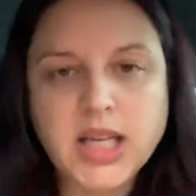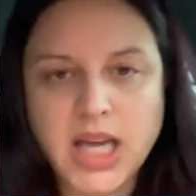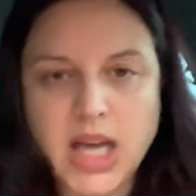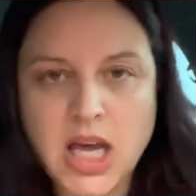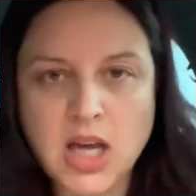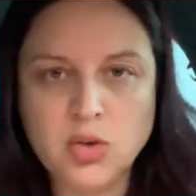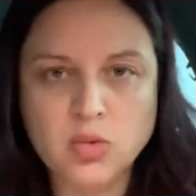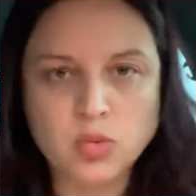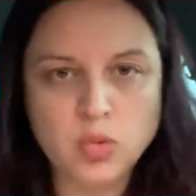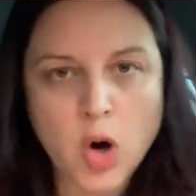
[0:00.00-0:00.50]

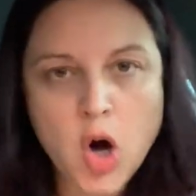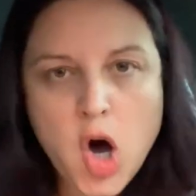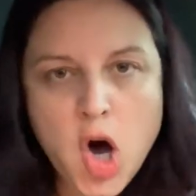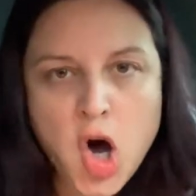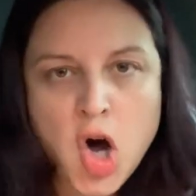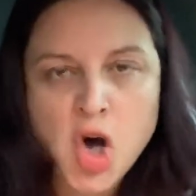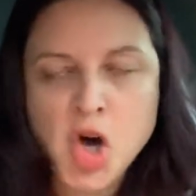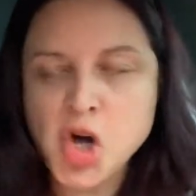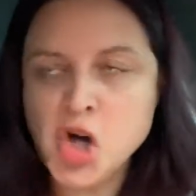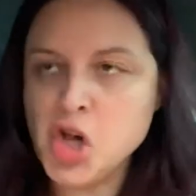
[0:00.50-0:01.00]
and
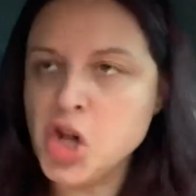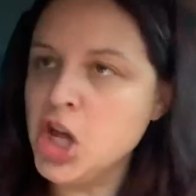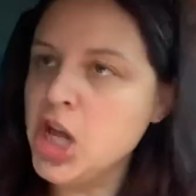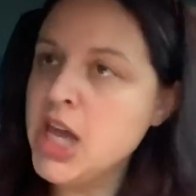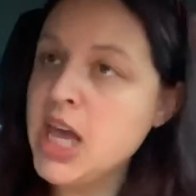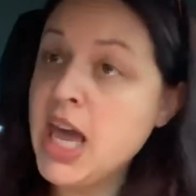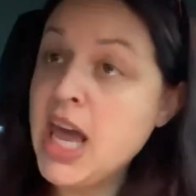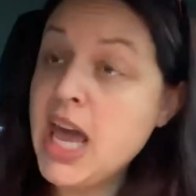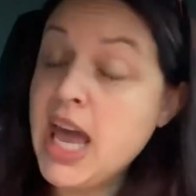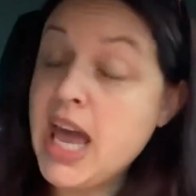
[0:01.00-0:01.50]
roll.
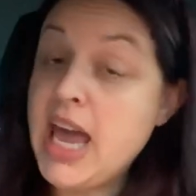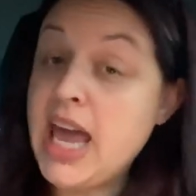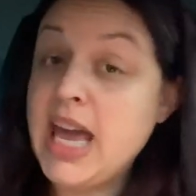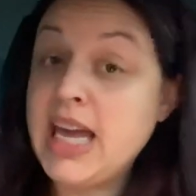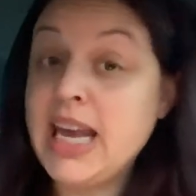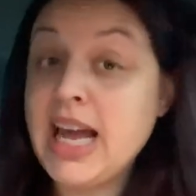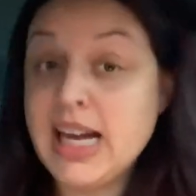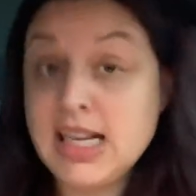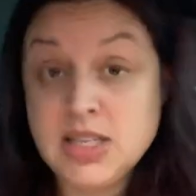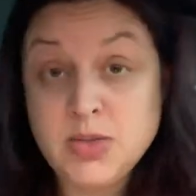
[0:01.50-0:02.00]

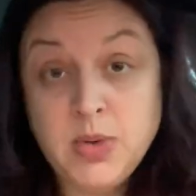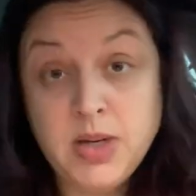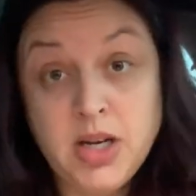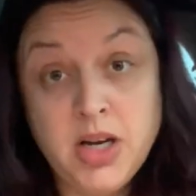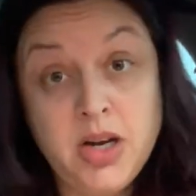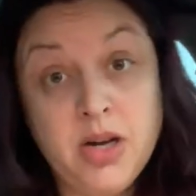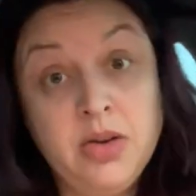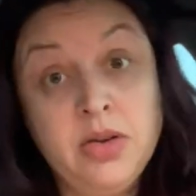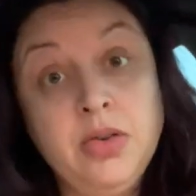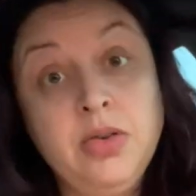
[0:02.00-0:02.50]
And as we
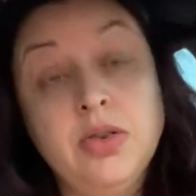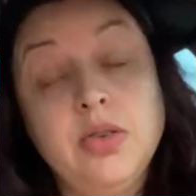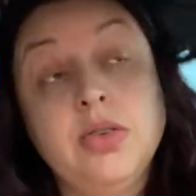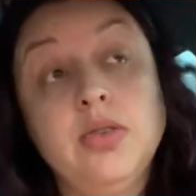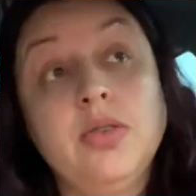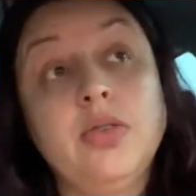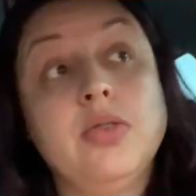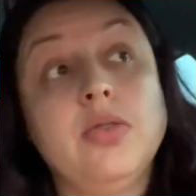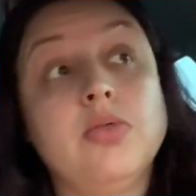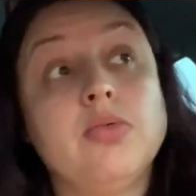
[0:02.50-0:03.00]
know,
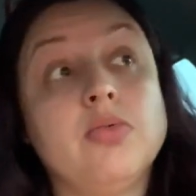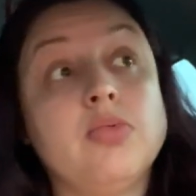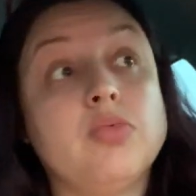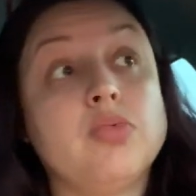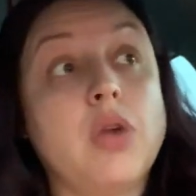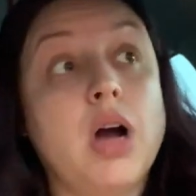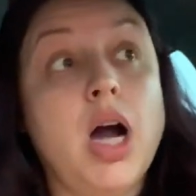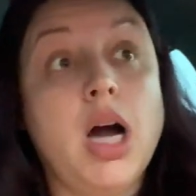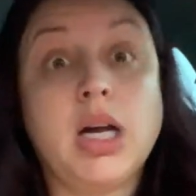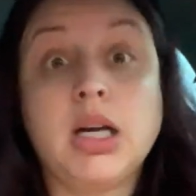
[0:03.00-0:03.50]

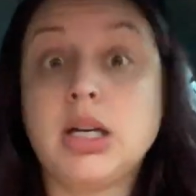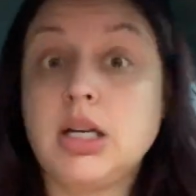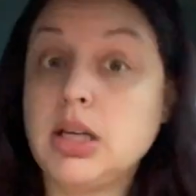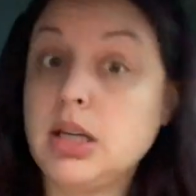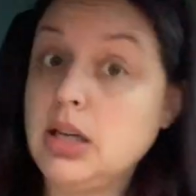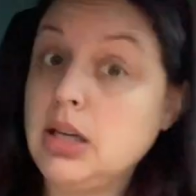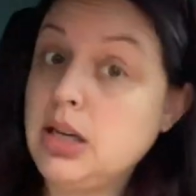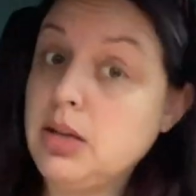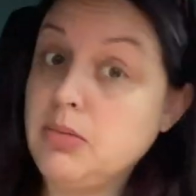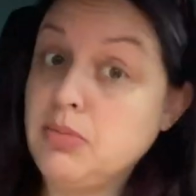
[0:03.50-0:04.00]
rock
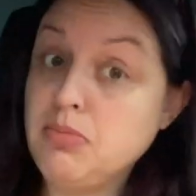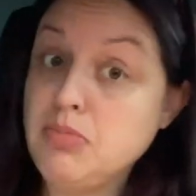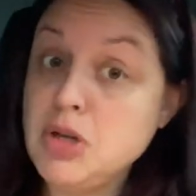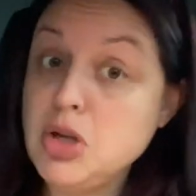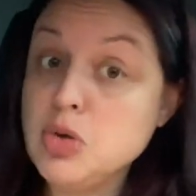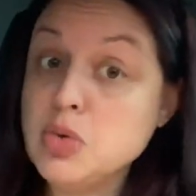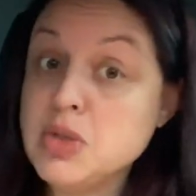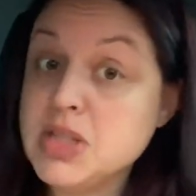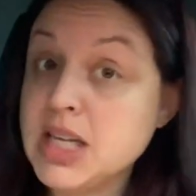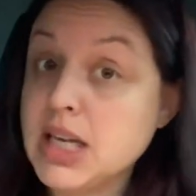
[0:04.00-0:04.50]

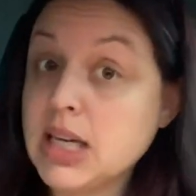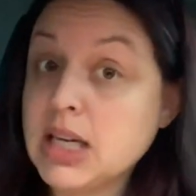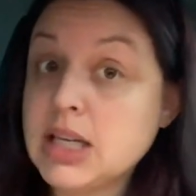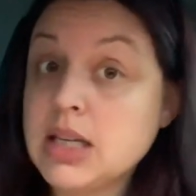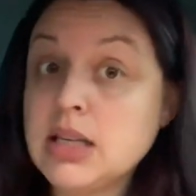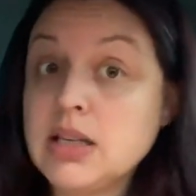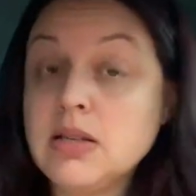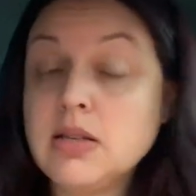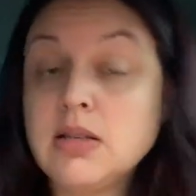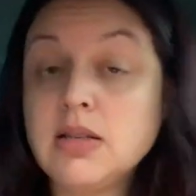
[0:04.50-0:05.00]

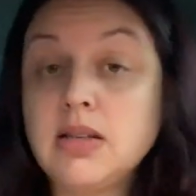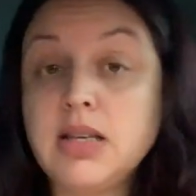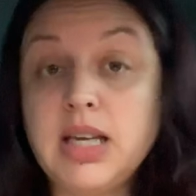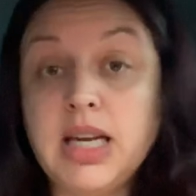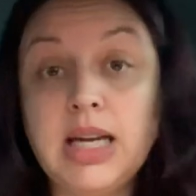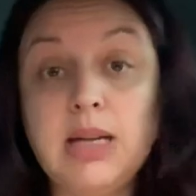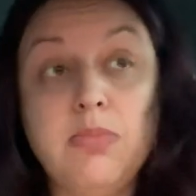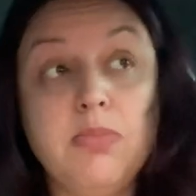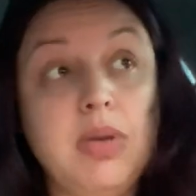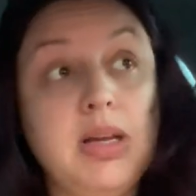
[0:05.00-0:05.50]
music
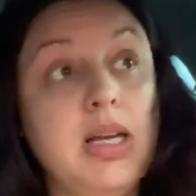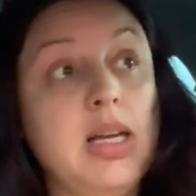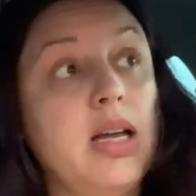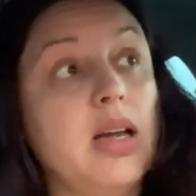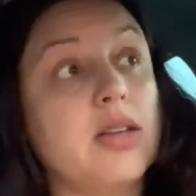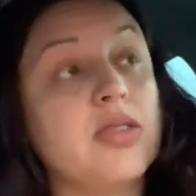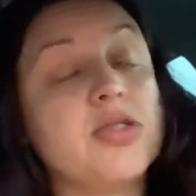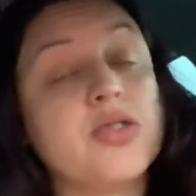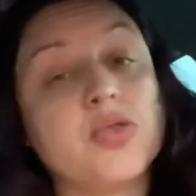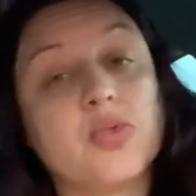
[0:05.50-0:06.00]
can be
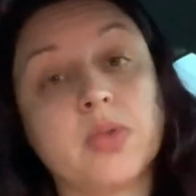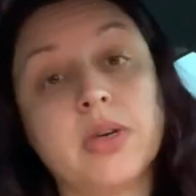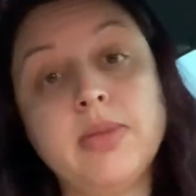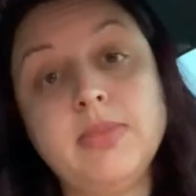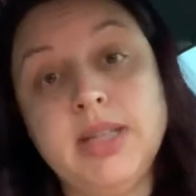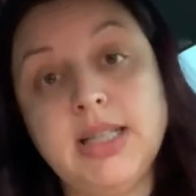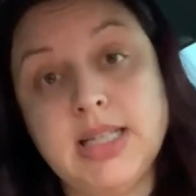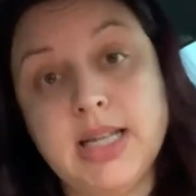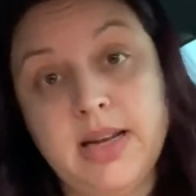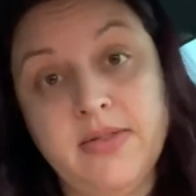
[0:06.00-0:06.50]

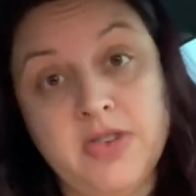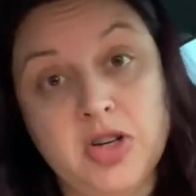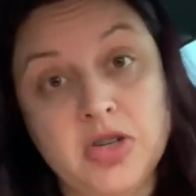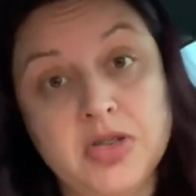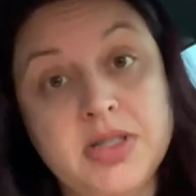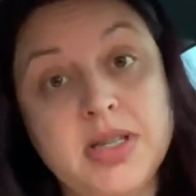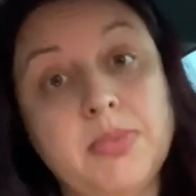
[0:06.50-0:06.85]
extremely diverse.